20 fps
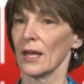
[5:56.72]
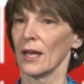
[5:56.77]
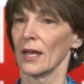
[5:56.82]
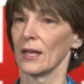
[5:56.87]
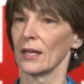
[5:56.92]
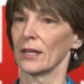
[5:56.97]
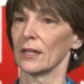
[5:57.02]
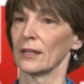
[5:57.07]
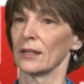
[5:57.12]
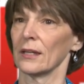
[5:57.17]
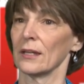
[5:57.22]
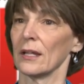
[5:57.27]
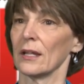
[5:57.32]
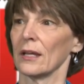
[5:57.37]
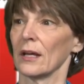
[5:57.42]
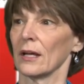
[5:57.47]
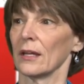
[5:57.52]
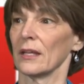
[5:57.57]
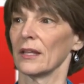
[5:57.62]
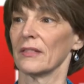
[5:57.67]
And
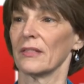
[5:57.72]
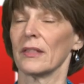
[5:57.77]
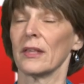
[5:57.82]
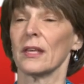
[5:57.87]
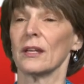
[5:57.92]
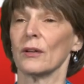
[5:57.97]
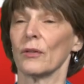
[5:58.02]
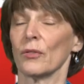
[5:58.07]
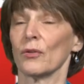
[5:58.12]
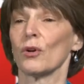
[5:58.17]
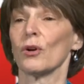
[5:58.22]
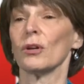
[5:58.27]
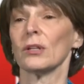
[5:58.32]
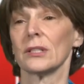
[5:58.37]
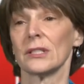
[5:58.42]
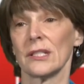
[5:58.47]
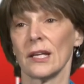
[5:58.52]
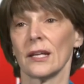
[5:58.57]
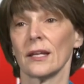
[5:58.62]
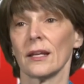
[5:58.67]
they're all
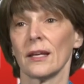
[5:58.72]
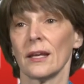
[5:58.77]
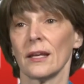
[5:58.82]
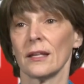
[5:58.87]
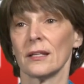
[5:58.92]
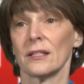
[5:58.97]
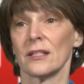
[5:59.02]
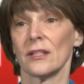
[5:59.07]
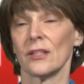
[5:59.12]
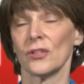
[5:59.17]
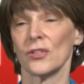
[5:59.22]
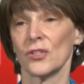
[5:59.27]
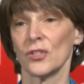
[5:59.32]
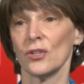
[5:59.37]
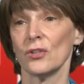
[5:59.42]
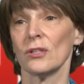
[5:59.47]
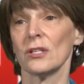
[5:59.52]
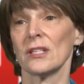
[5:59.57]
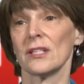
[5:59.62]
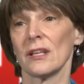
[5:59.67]
dedicated to the
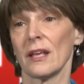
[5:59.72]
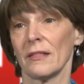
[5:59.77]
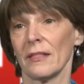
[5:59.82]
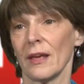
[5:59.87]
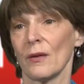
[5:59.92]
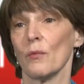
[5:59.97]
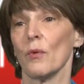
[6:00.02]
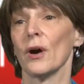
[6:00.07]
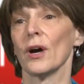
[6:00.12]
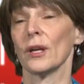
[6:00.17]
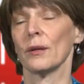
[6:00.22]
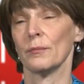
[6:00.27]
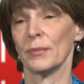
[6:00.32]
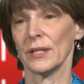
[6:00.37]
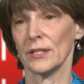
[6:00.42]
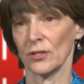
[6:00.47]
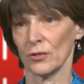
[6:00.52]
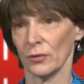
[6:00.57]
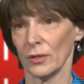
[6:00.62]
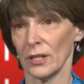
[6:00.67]
students, and they want to
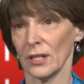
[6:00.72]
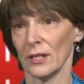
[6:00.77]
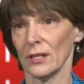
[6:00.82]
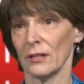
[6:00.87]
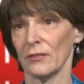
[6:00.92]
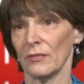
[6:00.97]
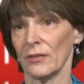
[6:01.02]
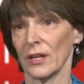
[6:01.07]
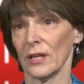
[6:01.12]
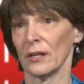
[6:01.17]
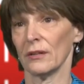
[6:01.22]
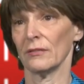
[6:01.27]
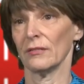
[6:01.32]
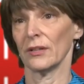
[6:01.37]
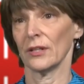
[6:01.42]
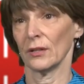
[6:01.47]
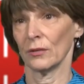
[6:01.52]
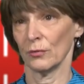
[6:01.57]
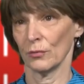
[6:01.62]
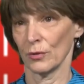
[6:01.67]
be doing innovative
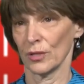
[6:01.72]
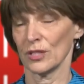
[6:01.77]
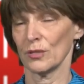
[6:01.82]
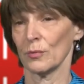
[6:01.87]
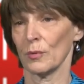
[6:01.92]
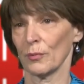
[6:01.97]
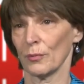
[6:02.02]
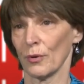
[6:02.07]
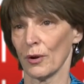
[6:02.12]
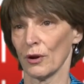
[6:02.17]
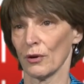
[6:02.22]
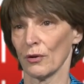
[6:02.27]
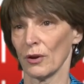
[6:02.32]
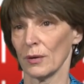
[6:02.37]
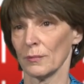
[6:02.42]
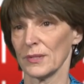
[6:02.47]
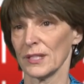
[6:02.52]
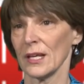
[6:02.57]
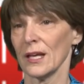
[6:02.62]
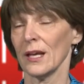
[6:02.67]
and enrichment
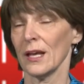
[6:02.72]
programs.